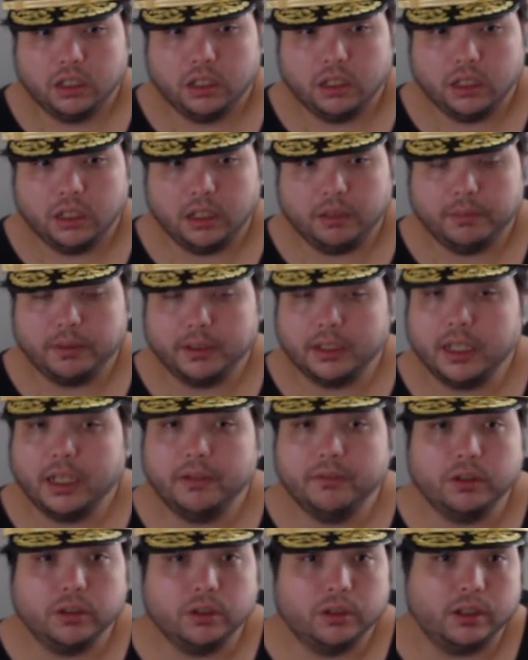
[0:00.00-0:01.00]
it
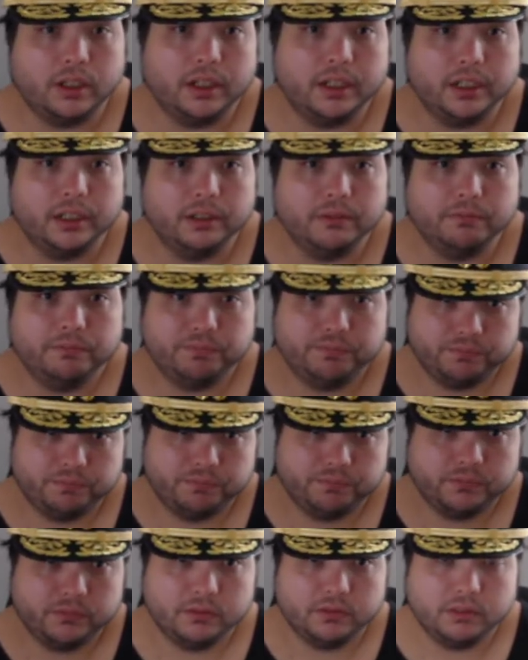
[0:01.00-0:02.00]
became a good idea.
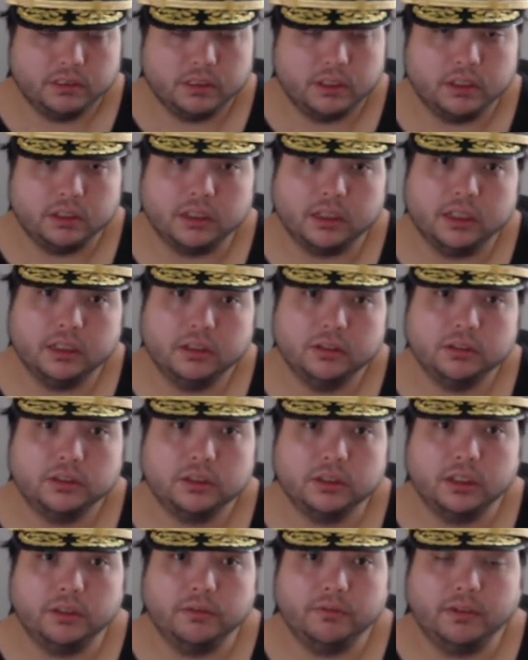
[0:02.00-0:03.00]
Okay,
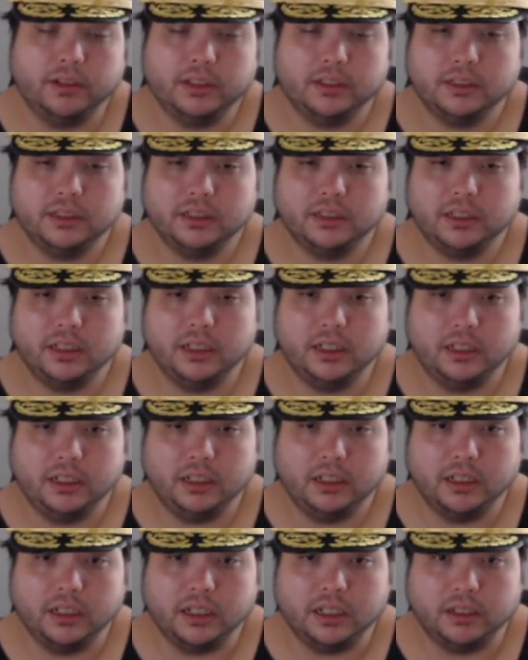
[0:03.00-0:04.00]
so
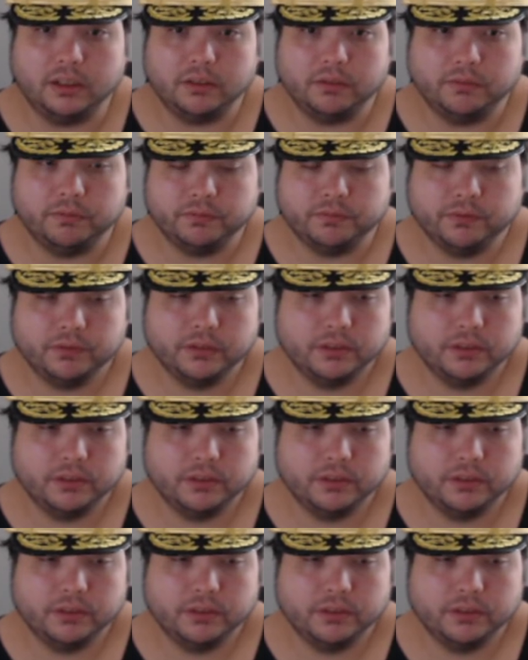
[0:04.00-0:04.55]
basically, um,